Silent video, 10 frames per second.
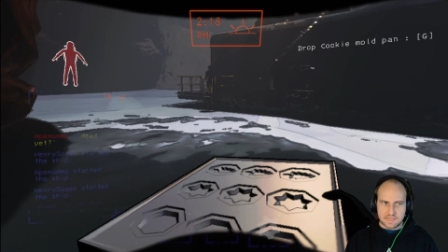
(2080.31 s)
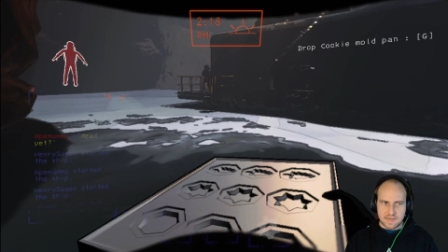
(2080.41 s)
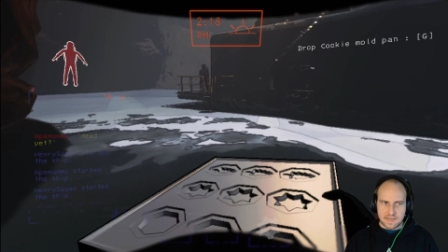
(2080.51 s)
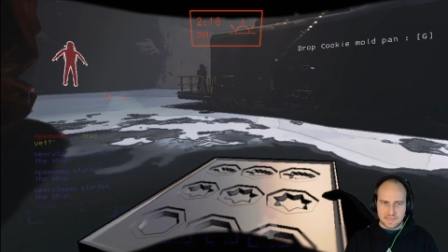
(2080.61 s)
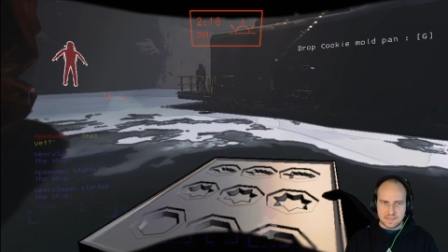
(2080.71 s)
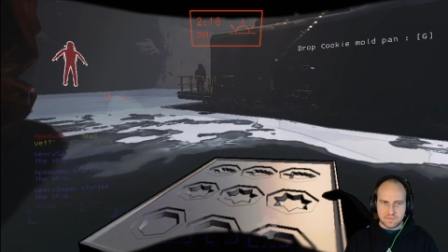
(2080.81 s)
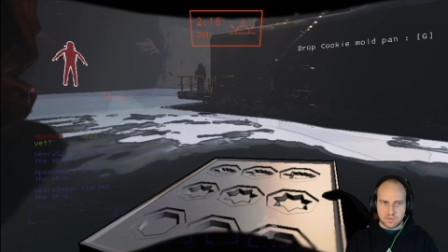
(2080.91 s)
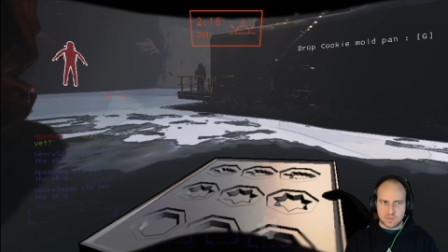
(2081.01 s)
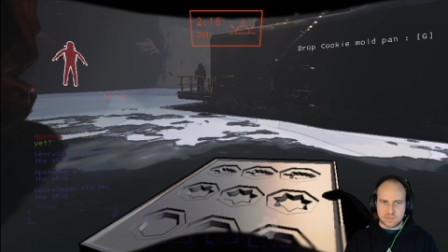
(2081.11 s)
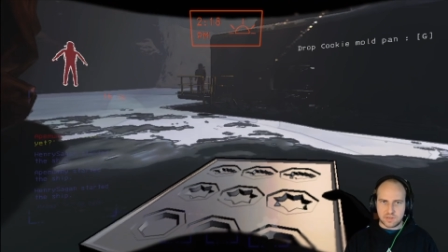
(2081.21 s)
not
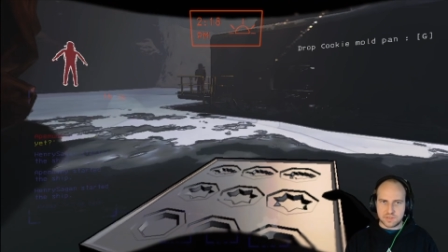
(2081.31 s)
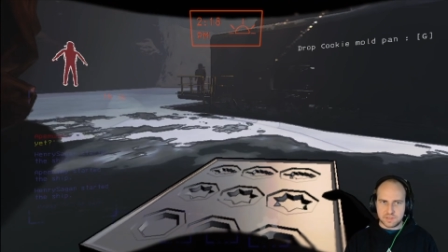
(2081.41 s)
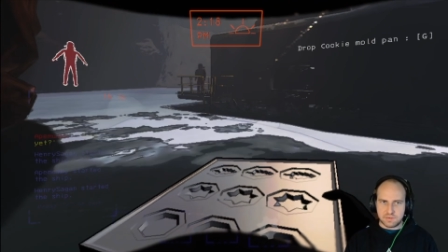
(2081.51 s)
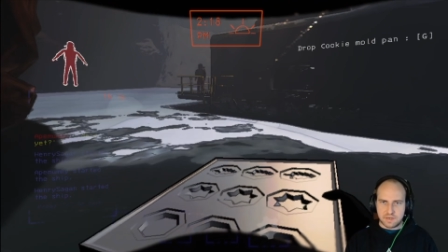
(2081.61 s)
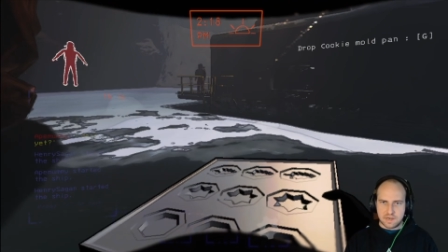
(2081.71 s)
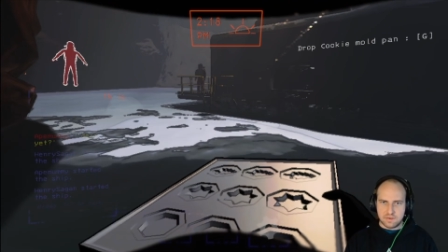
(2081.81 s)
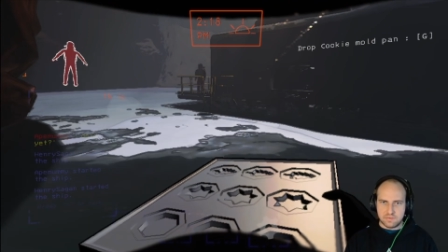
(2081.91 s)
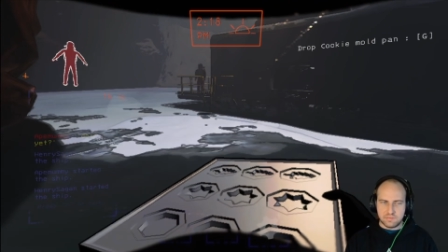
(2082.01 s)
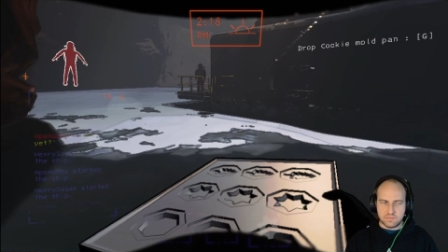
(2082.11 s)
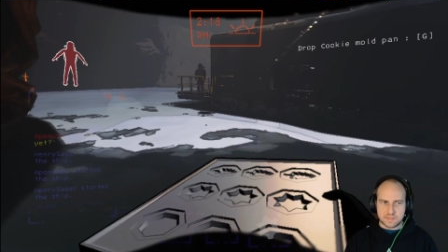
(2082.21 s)
even recharging right now.
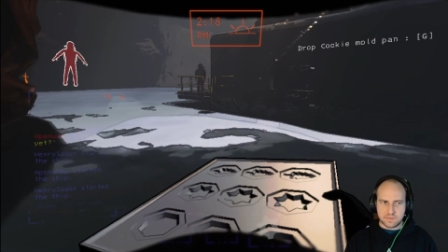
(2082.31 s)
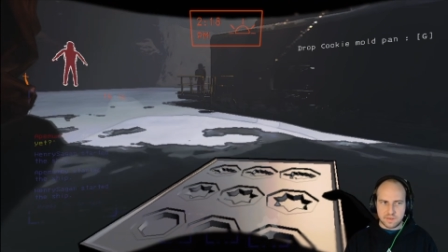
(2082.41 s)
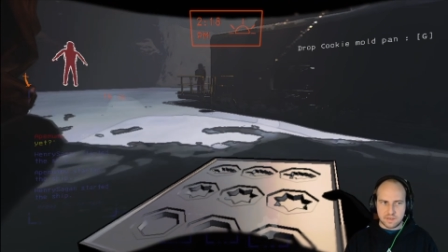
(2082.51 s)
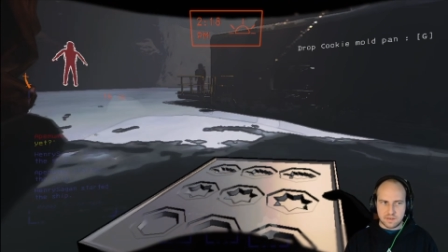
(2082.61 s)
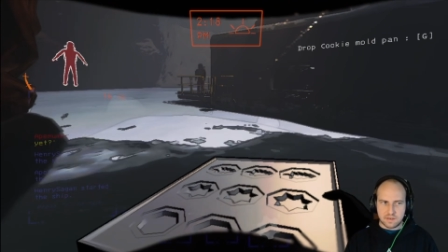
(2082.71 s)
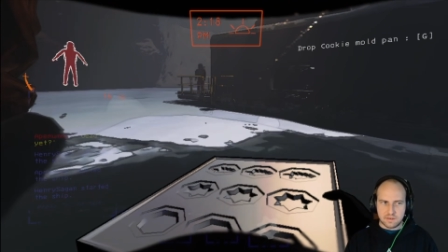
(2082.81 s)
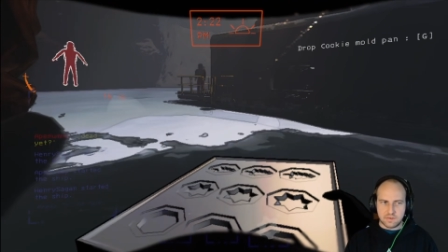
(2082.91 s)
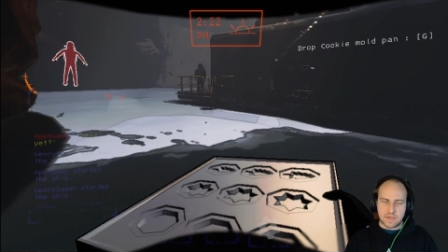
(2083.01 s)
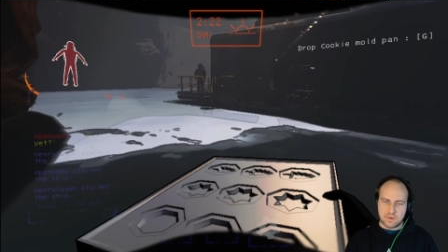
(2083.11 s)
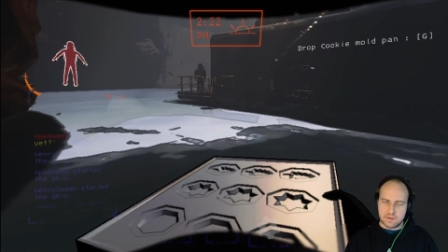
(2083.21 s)
What's going on?
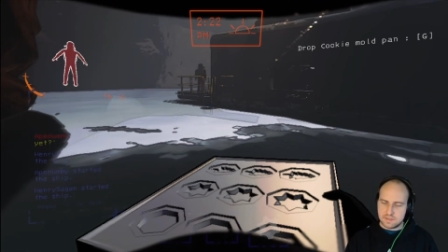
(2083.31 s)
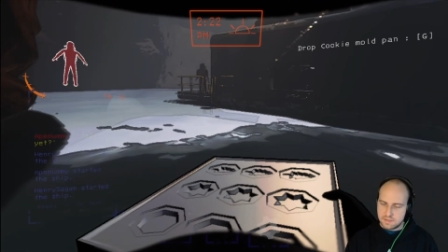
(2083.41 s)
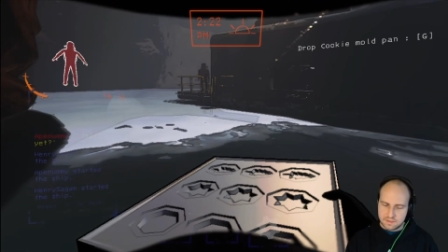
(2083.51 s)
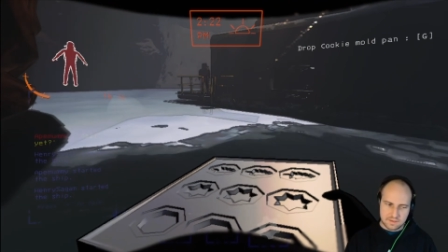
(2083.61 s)
Oh, now it is.